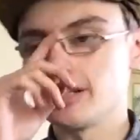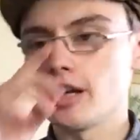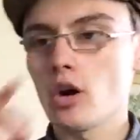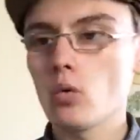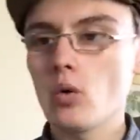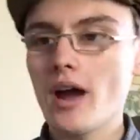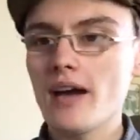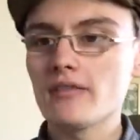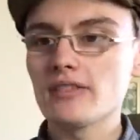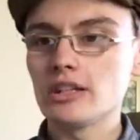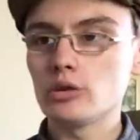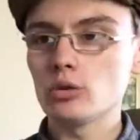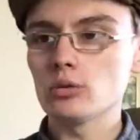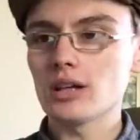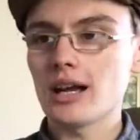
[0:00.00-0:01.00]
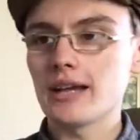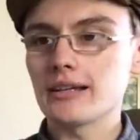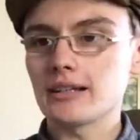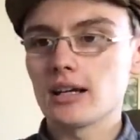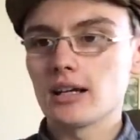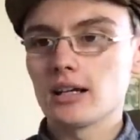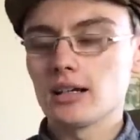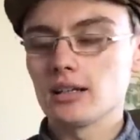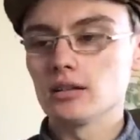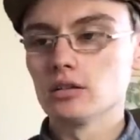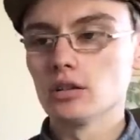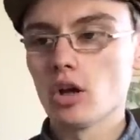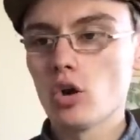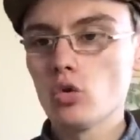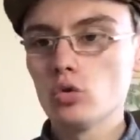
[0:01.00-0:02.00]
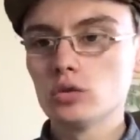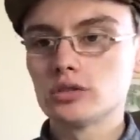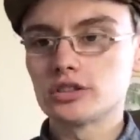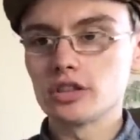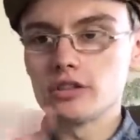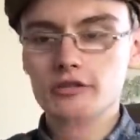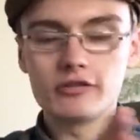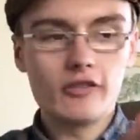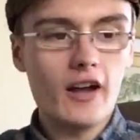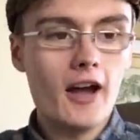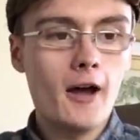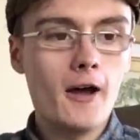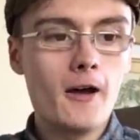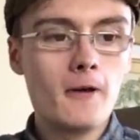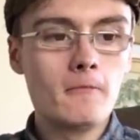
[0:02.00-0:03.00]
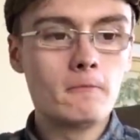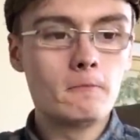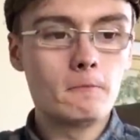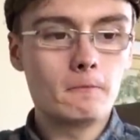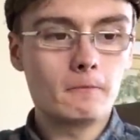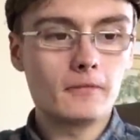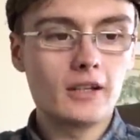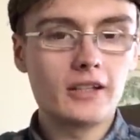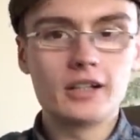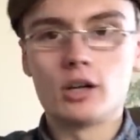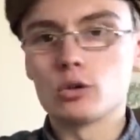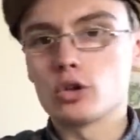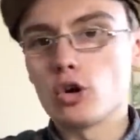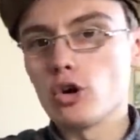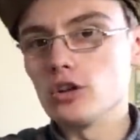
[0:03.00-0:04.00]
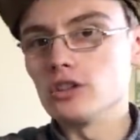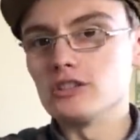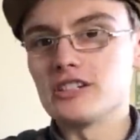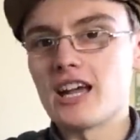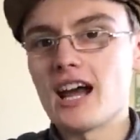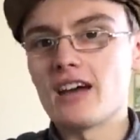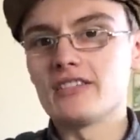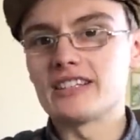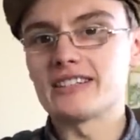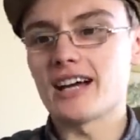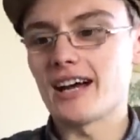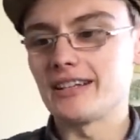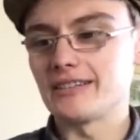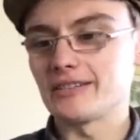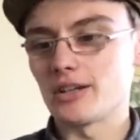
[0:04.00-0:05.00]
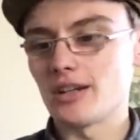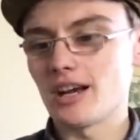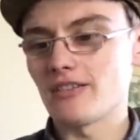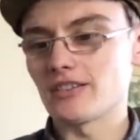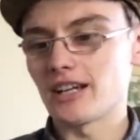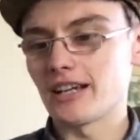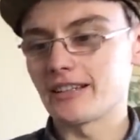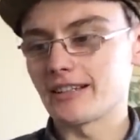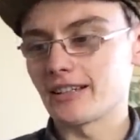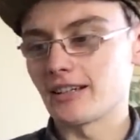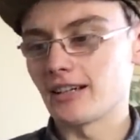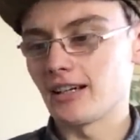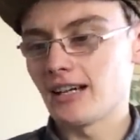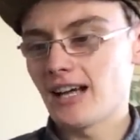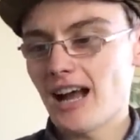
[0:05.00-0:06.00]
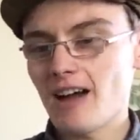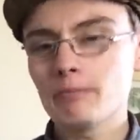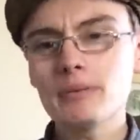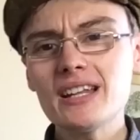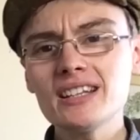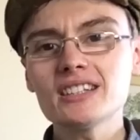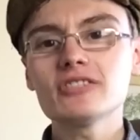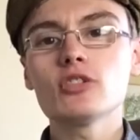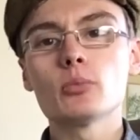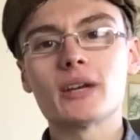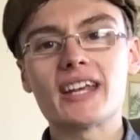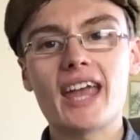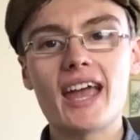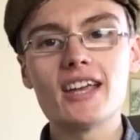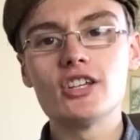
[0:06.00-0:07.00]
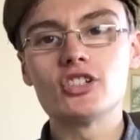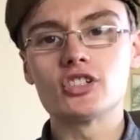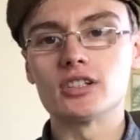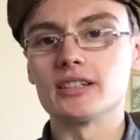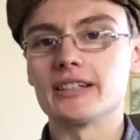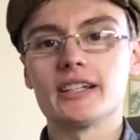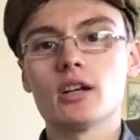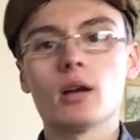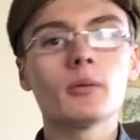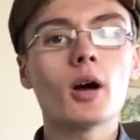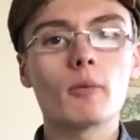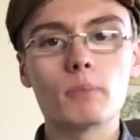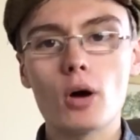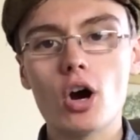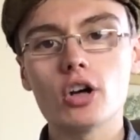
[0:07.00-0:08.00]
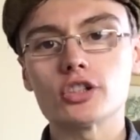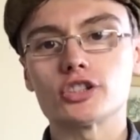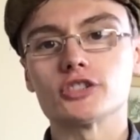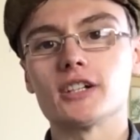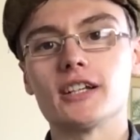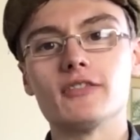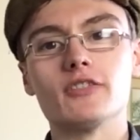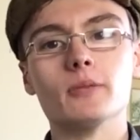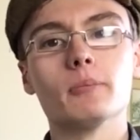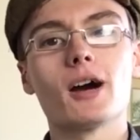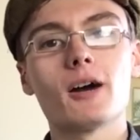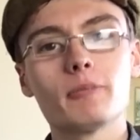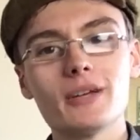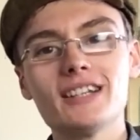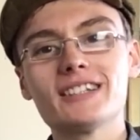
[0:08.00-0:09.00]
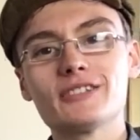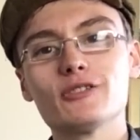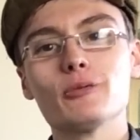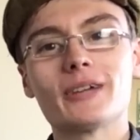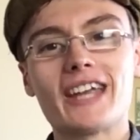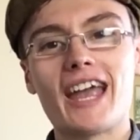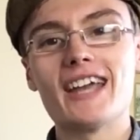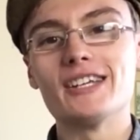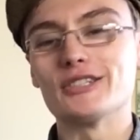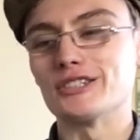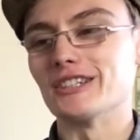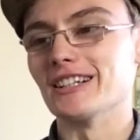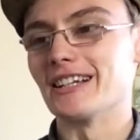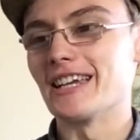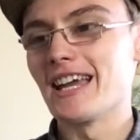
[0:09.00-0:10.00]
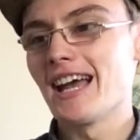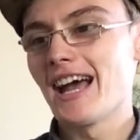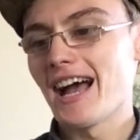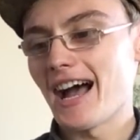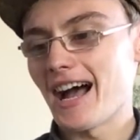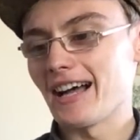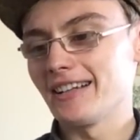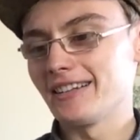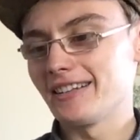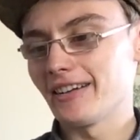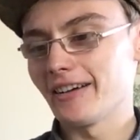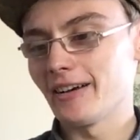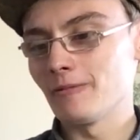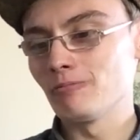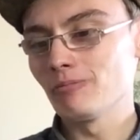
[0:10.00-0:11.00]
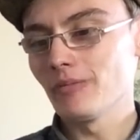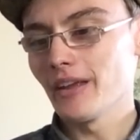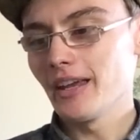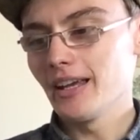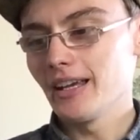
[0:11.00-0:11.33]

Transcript: You know where they do like loads of um, you know cutlery either side. So you have like uh, I've been to them occasionally. You know, I'm not posh or anything, but I've been to them occasionally, and um,